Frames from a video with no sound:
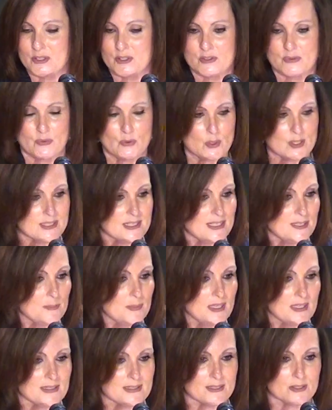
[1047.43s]
It's 14
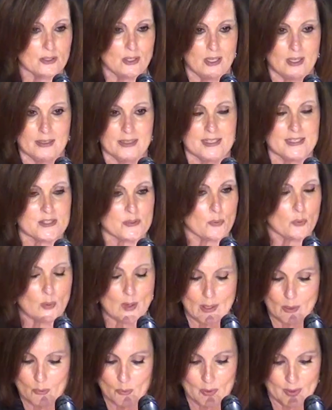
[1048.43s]
minutes long and it's
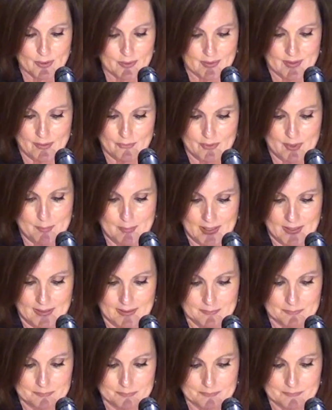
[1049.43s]
well worth every minute.